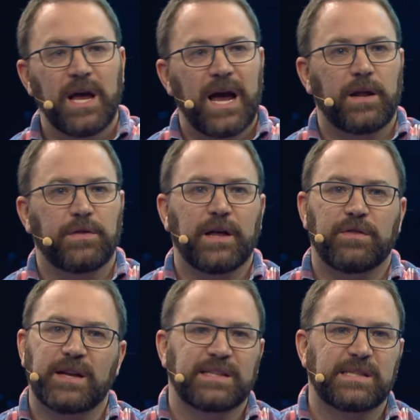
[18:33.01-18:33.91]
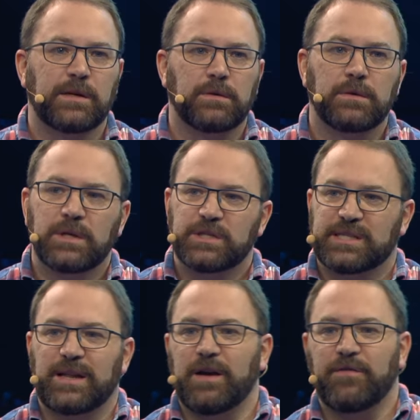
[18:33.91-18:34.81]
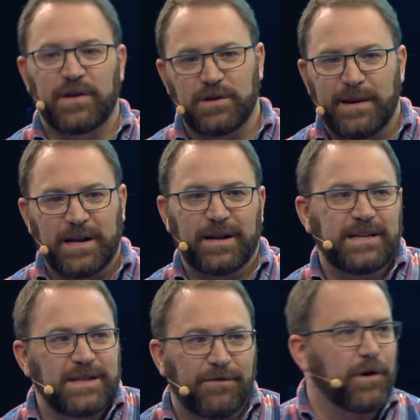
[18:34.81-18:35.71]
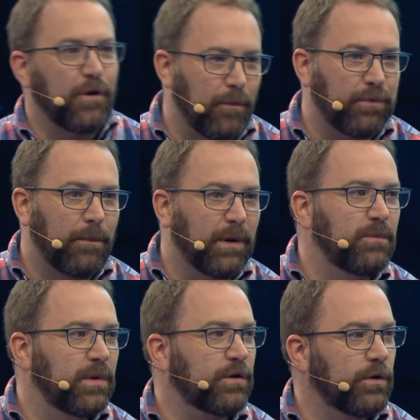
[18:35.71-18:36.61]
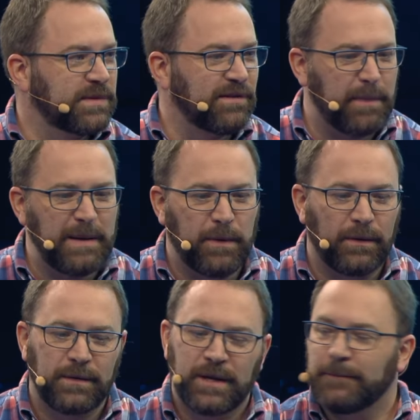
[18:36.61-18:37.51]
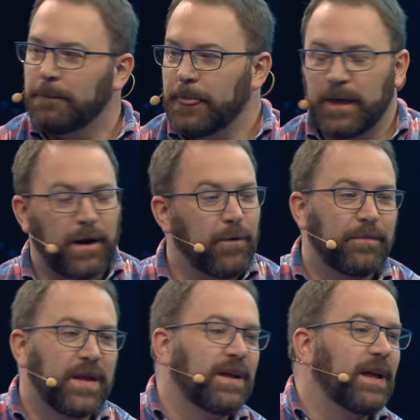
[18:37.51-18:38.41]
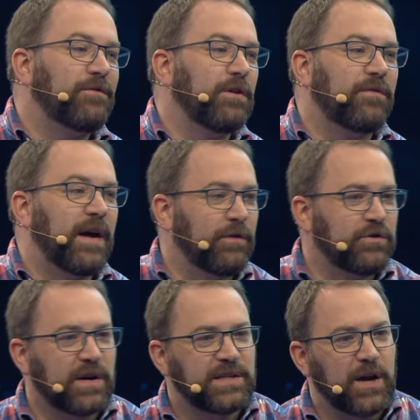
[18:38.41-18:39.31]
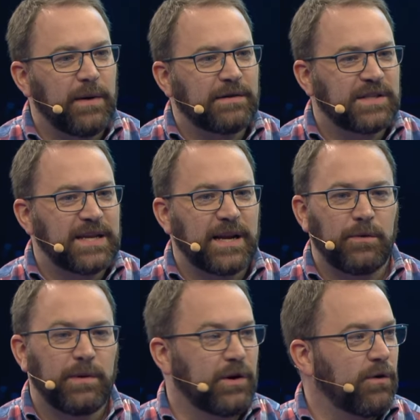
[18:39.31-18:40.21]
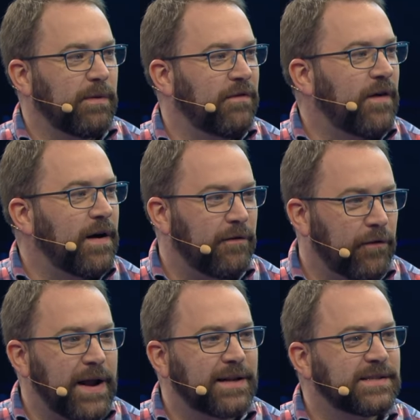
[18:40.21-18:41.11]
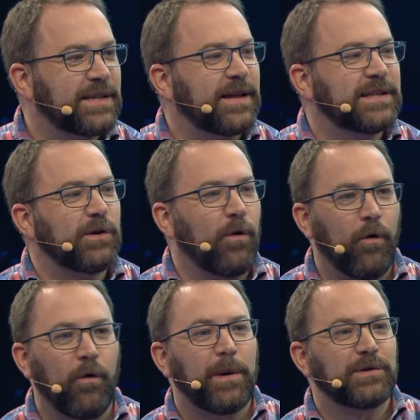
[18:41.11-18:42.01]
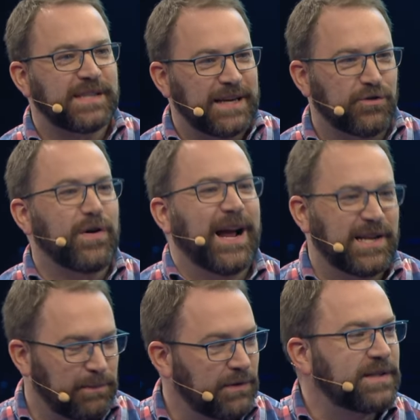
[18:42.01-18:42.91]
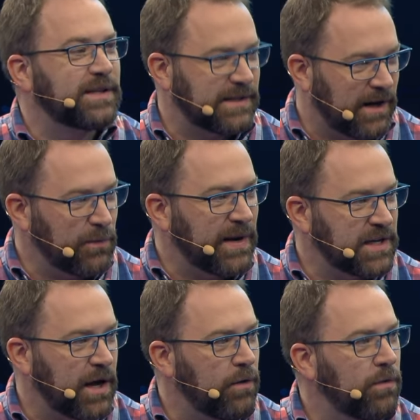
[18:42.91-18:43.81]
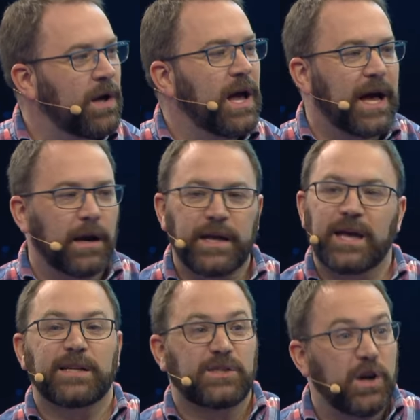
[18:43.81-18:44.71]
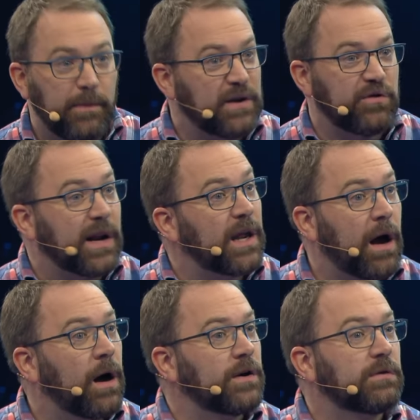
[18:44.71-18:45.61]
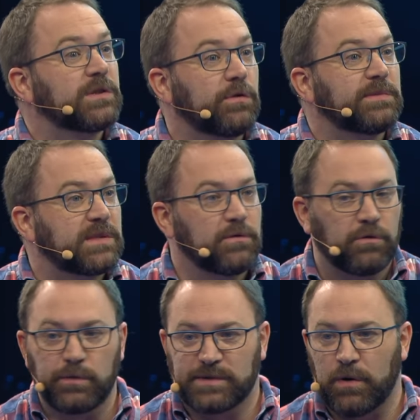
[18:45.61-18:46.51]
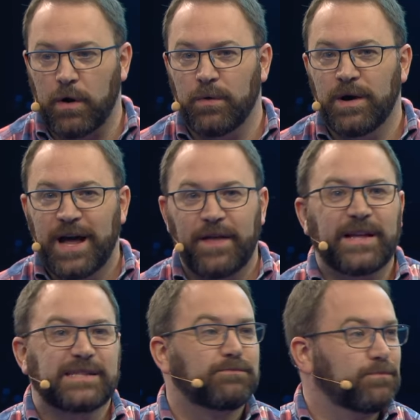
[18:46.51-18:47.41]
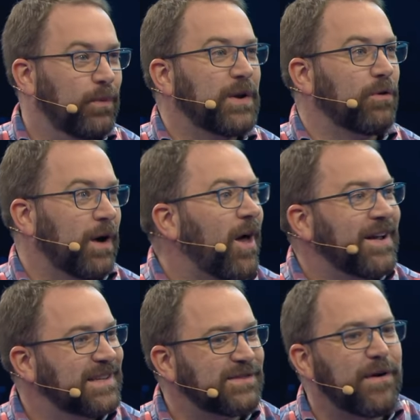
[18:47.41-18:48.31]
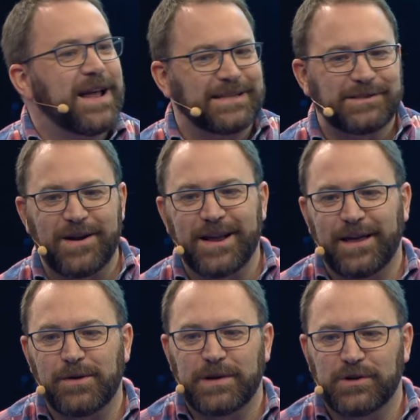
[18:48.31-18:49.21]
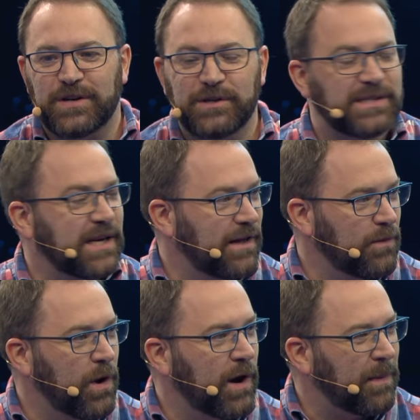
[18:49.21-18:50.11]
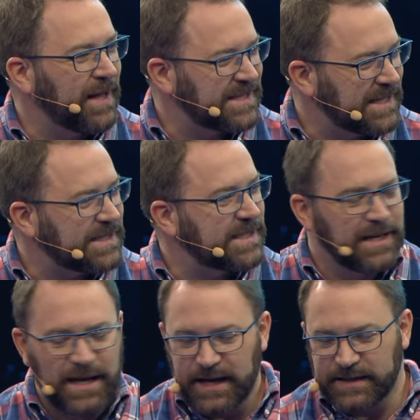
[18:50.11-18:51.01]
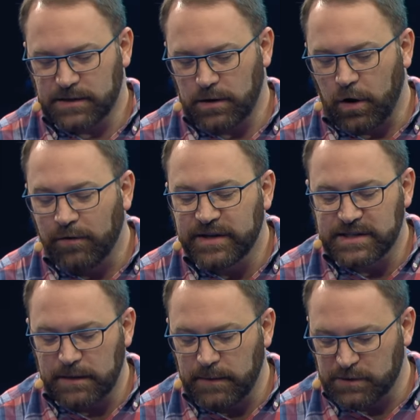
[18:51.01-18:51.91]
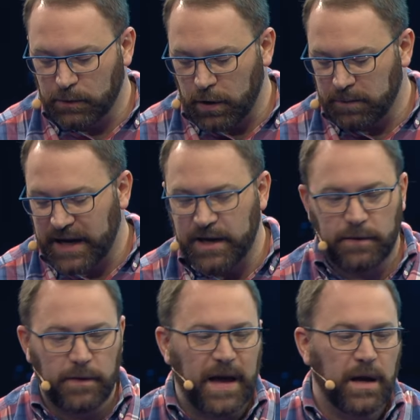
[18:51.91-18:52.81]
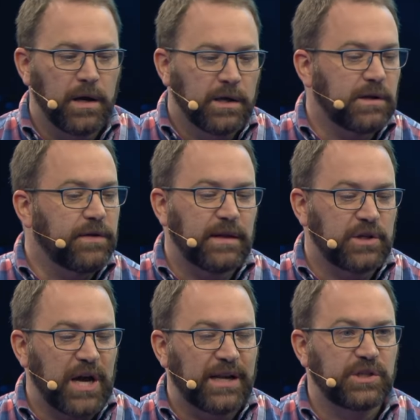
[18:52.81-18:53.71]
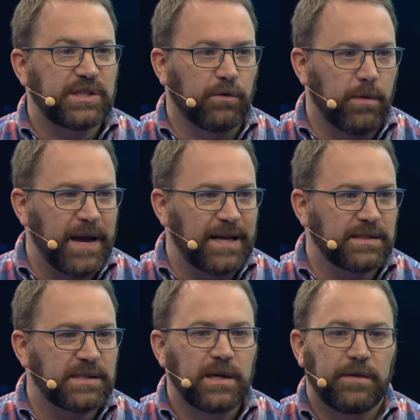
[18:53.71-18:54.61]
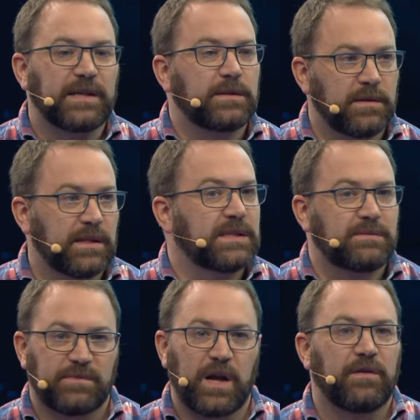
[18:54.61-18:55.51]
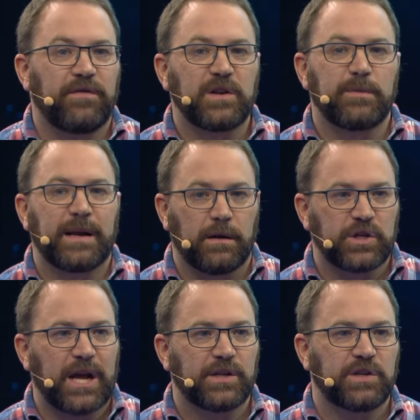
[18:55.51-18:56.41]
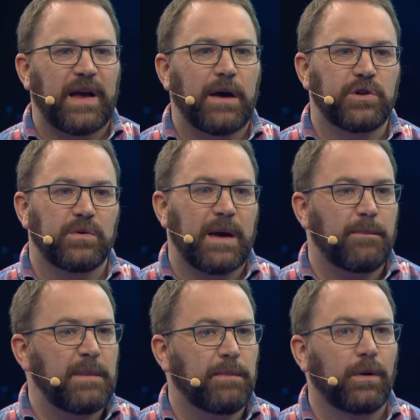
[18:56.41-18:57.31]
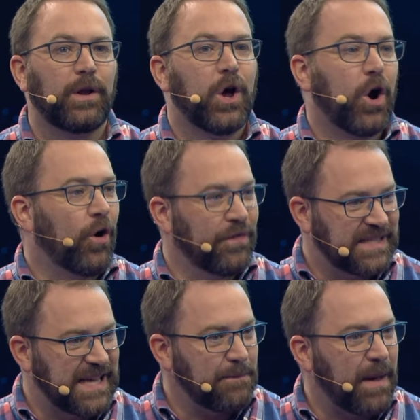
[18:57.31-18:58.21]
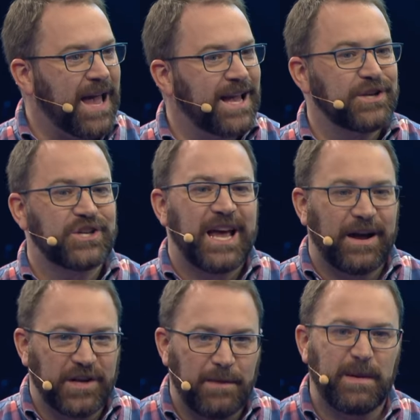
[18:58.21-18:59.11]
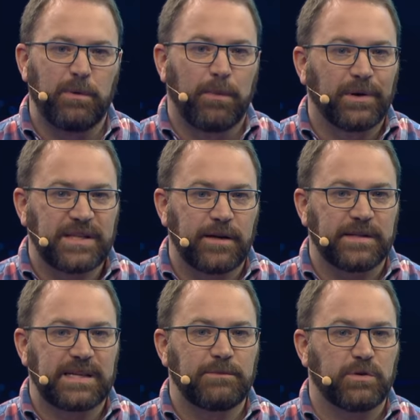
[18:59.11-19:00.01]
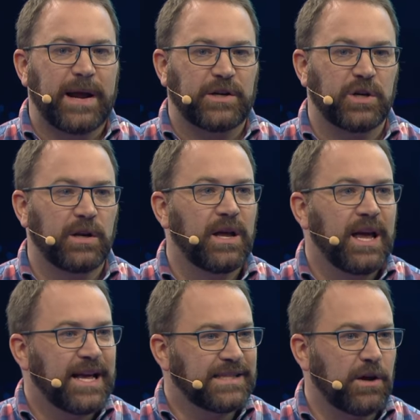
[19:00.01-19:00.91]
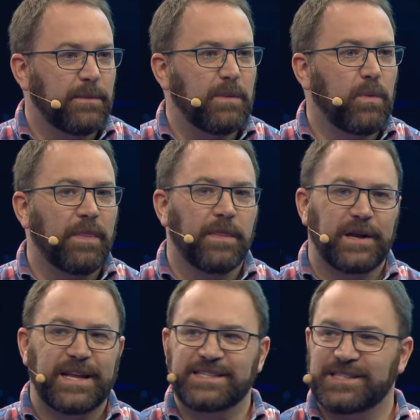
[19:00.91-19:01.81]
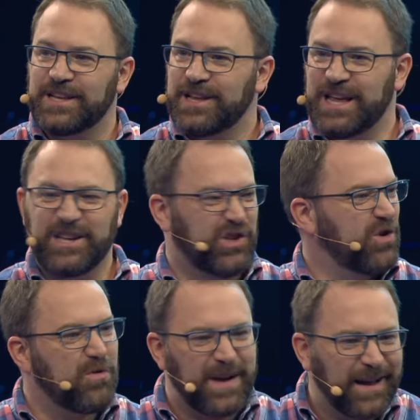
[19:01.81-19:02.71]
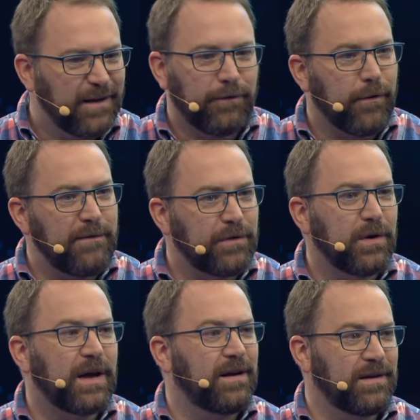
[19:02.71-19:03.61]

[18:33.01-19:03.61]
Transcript: And I think that is still just like a fundamentally difficult problem with groups of people you know, if you've ever tried to go out to dinner with a group of five friends, that is almost intractable to decide where to go, and like it gets geometrically harder as groups groups grow, and that's when you're aligned as friends, right? Like when you're trying to do something in the workplace, it's it's obviously much more complicated than that. So I think the challenge still remains this this kind of fundamental challenge of how do you get people on the same page, how do you get people pointed in the same direction, is going to be one that is enduring forever.